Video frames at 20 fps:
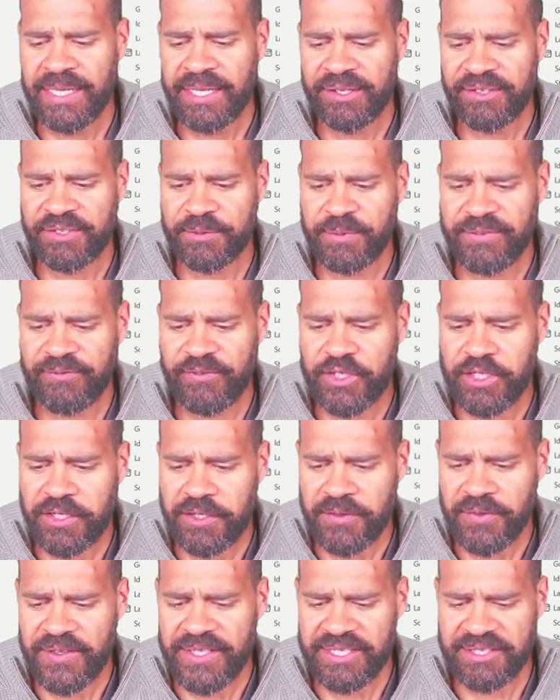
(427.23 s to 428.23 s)
So we've
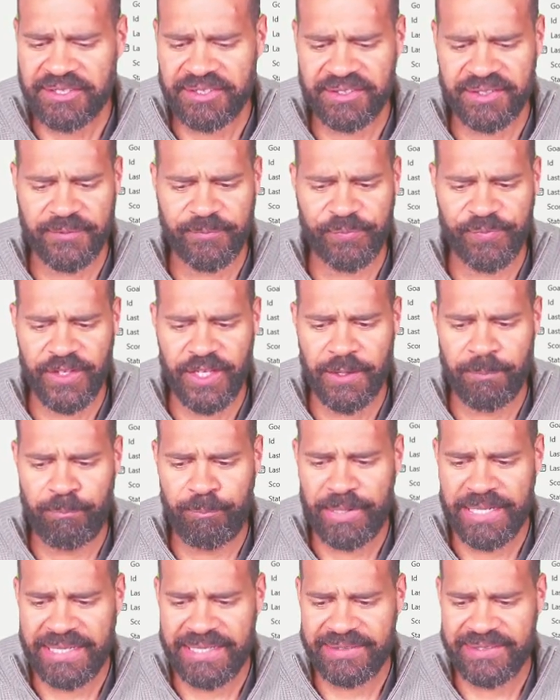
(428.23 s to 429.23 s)
got this
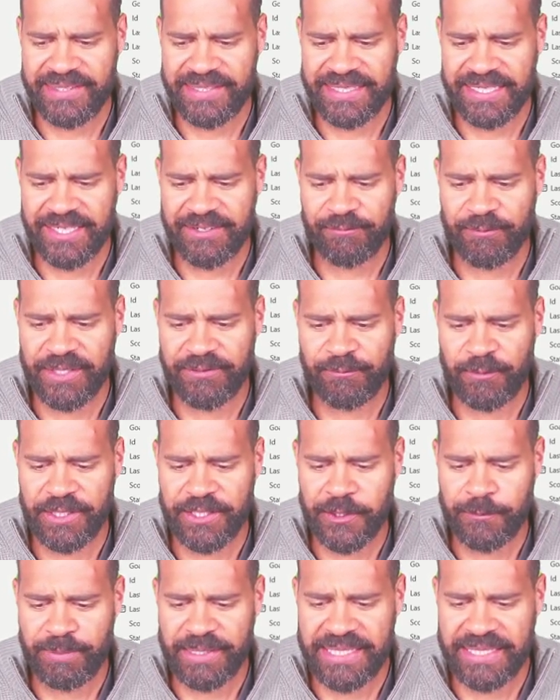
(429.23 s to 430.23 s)
ability now, haven't we? If we
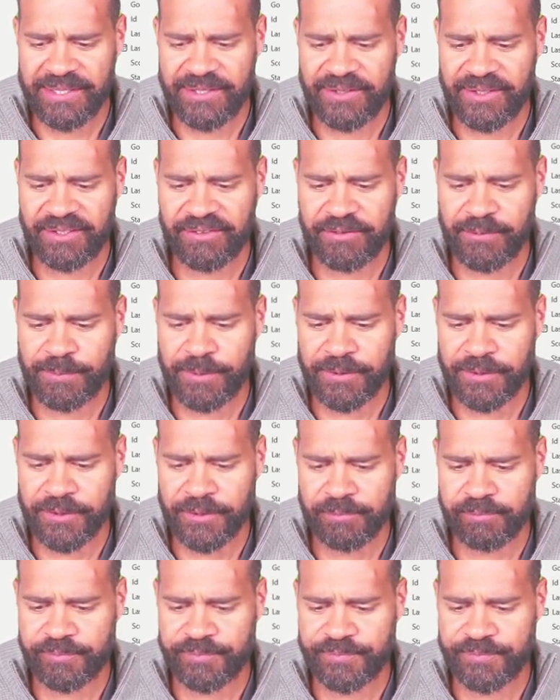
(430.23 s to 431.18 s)
go back to this report,